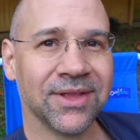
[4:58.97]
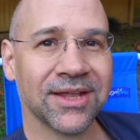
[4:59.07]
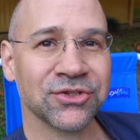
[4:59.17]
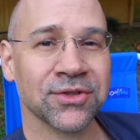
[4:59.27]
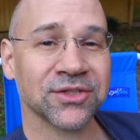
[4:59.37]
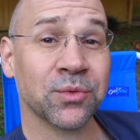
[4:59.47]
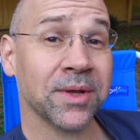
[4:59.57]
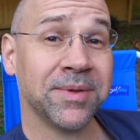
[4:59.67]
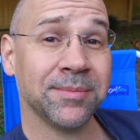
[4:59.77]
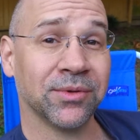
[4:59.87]
And so that's
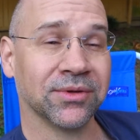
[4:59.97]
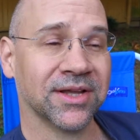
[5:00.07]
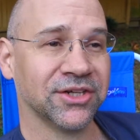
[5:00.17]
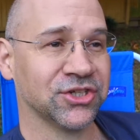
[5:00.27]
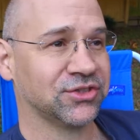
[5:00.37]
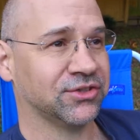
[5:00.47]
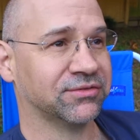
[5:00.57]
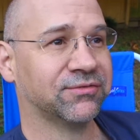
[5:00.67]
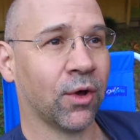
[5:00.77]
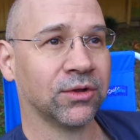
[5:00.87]
why people kind of just
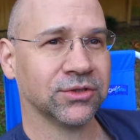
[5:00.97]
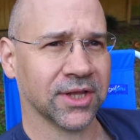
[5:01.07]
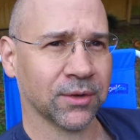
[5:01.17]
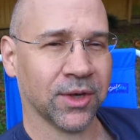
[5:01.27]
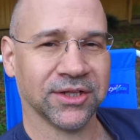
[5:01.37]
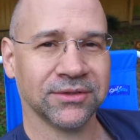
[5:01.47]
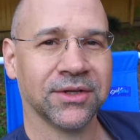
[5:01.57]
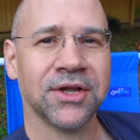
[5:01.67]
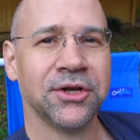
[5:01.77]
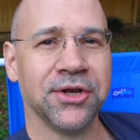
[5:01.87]
default to like, well,
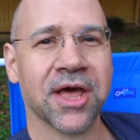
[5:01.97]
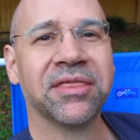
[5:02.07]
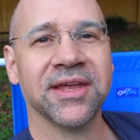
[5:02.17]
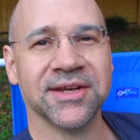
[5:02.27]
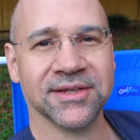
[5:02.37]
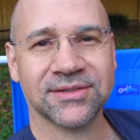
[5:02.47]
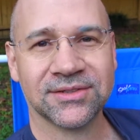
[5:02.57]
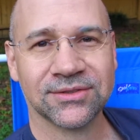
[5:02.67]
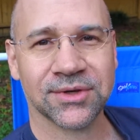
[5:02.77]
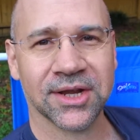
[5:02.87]

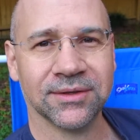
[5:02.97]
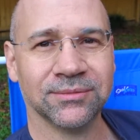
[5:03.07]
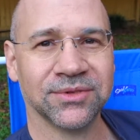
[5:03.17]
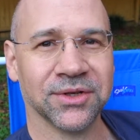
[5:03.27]
nothingness, right?